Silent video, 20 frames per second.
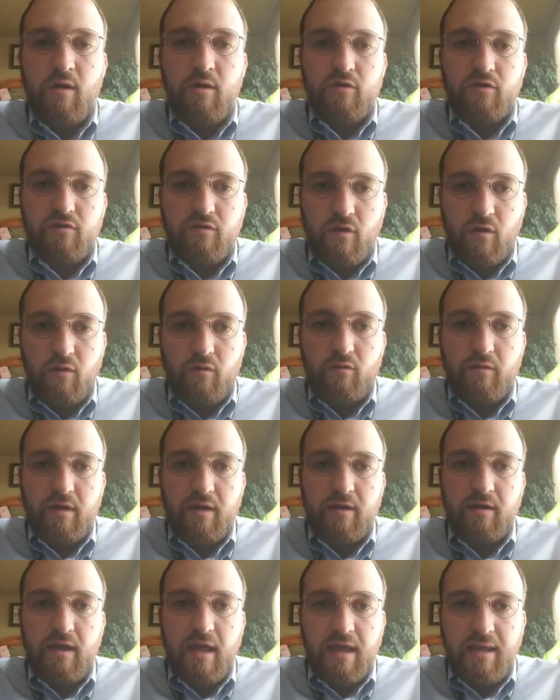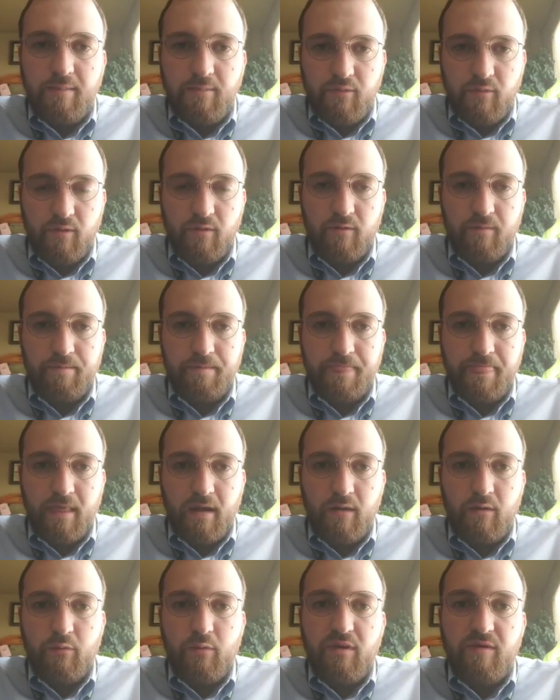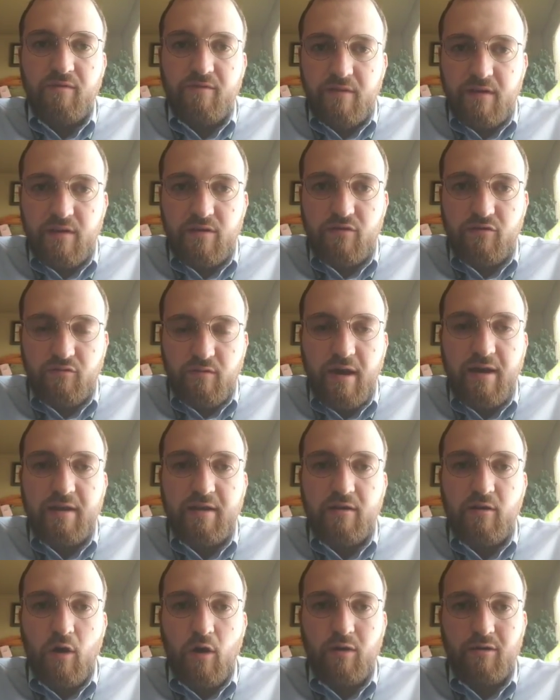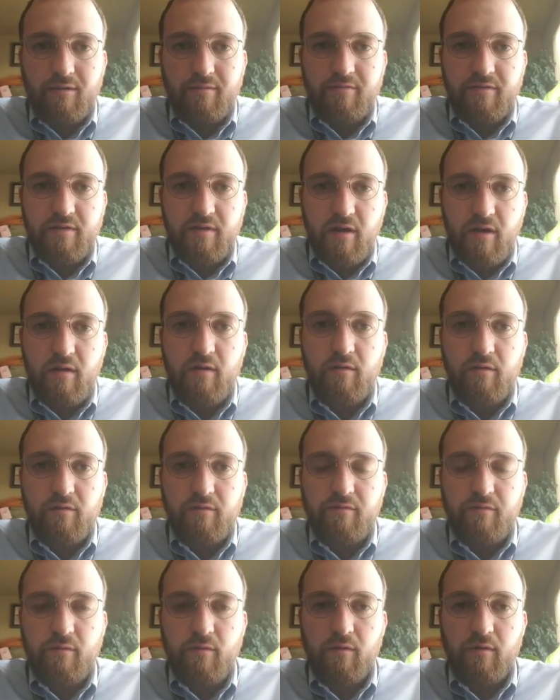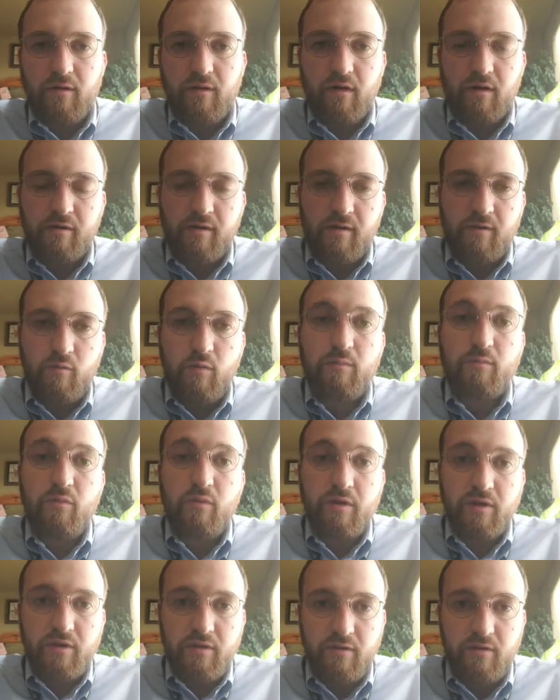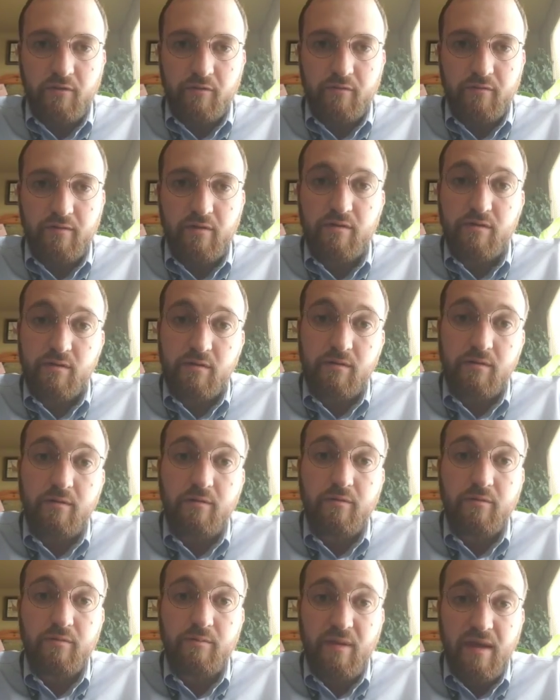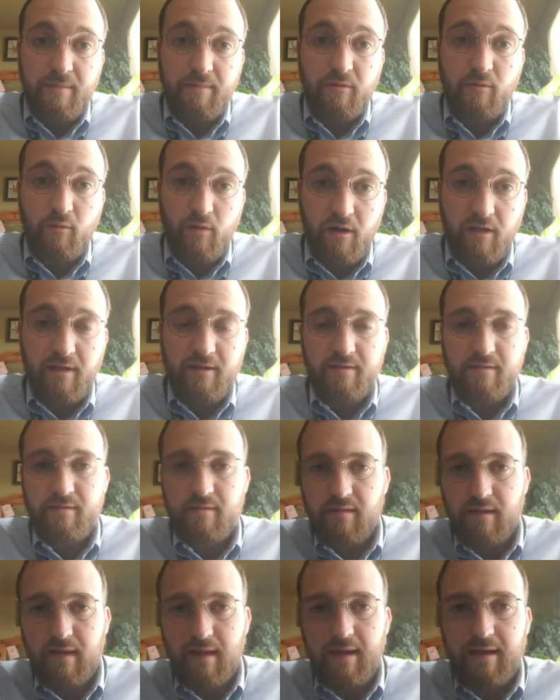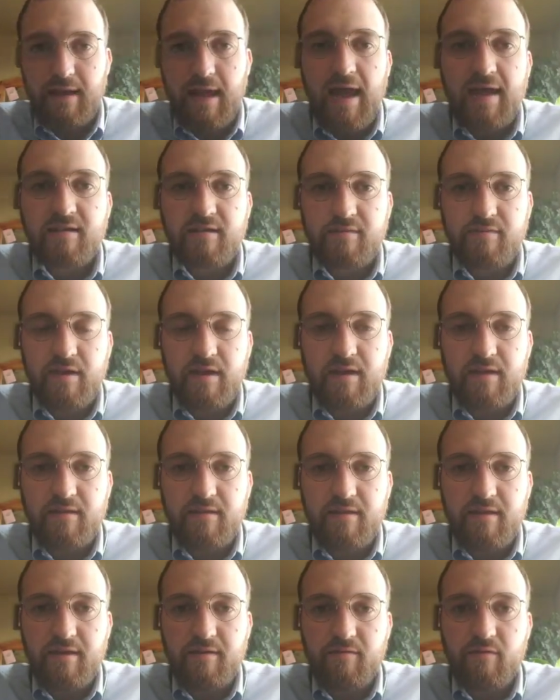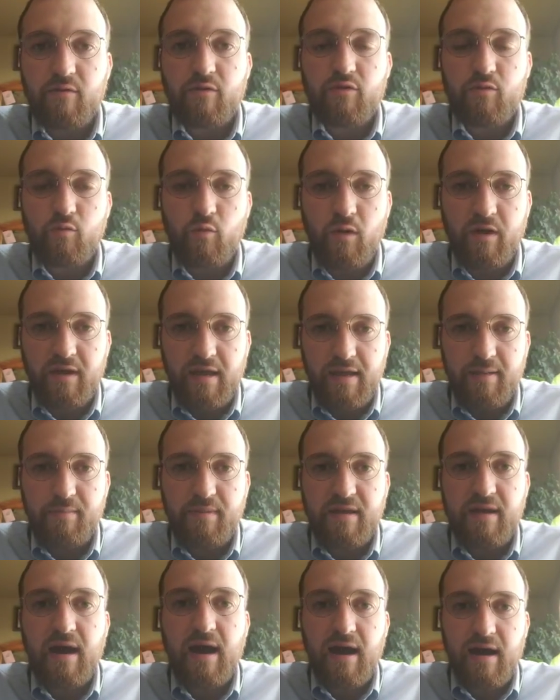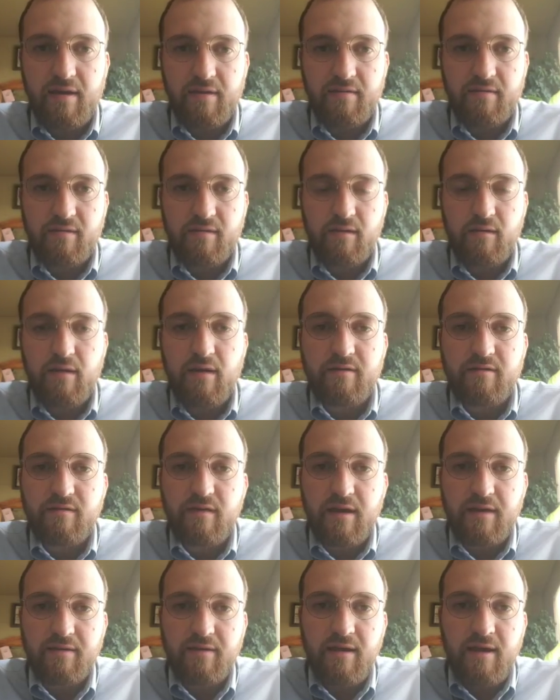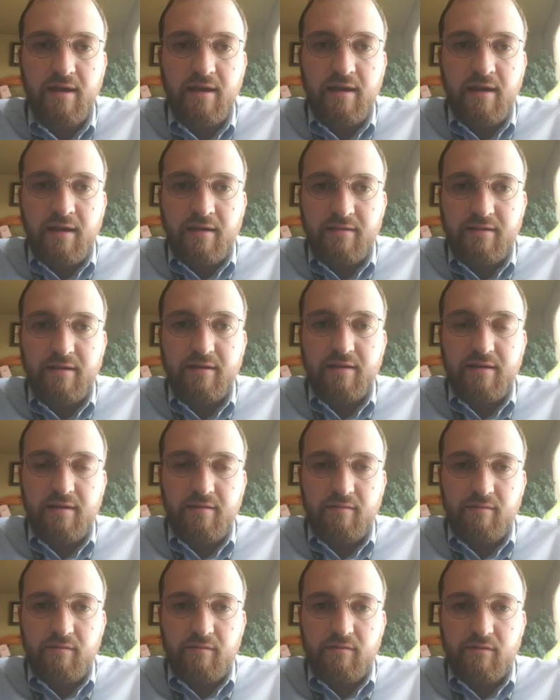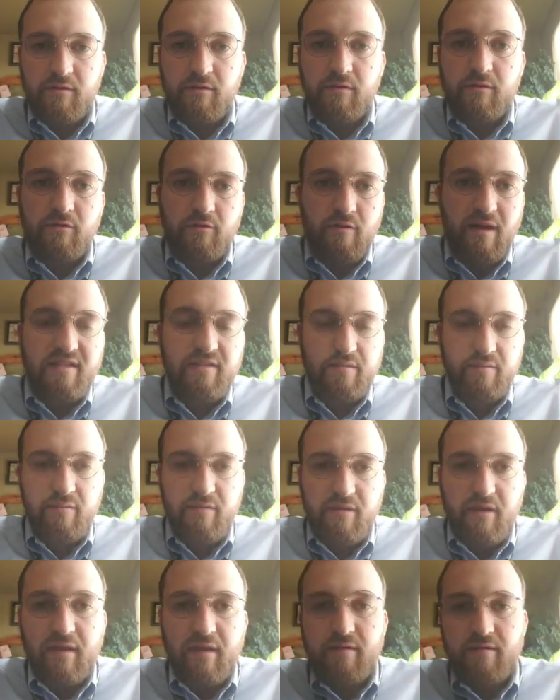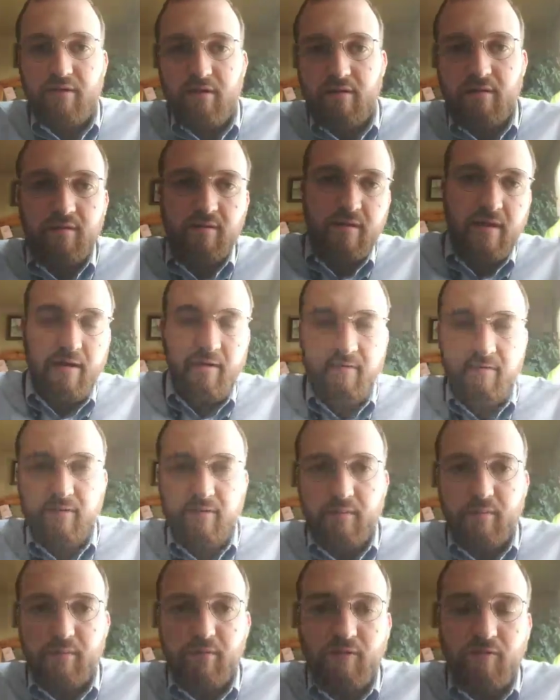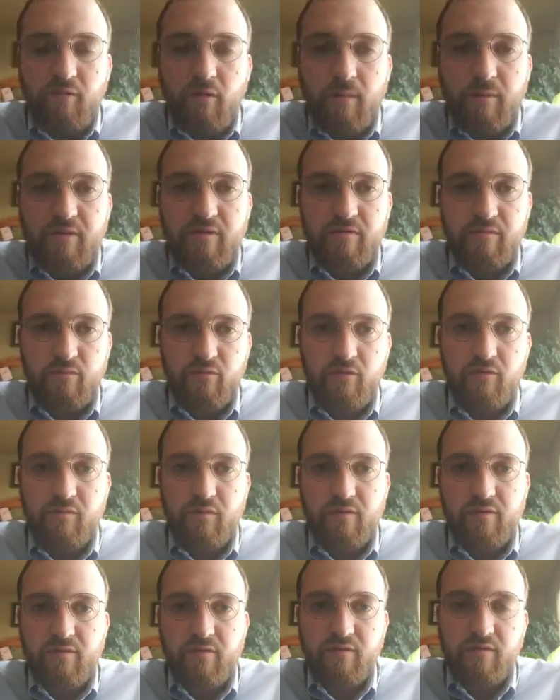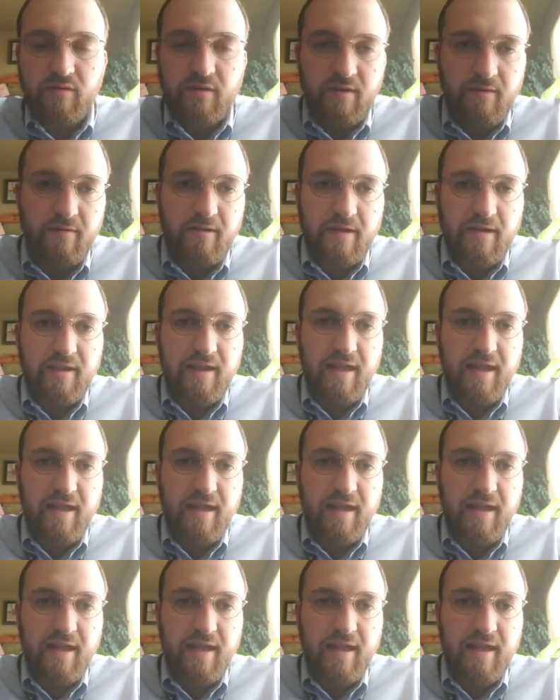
So, in April, we finished writing all of the code for Cardano 1.2. This includes paper wallets and activating the version 1 APIs, alongside a litany of little corrective things here and there, from performance improvements to security